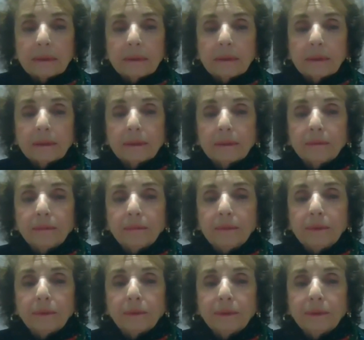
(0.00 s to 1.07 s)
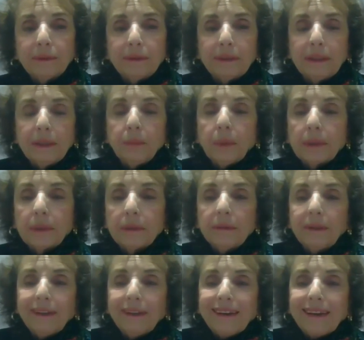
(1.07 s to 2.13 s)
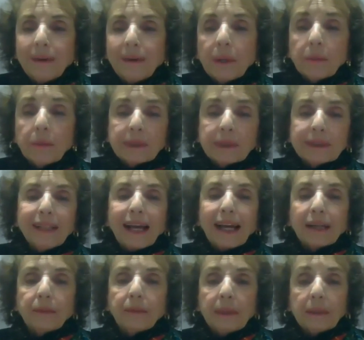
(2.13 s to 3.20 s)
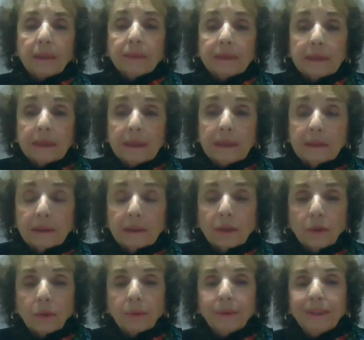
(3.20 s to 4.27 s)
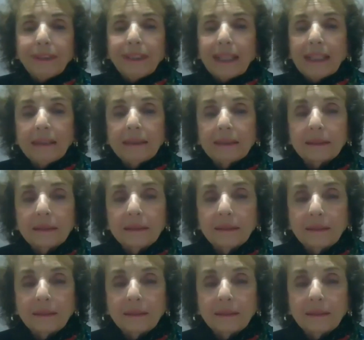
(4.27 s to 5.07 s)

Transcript: There's a you can see what what it was like when it was in its glory days.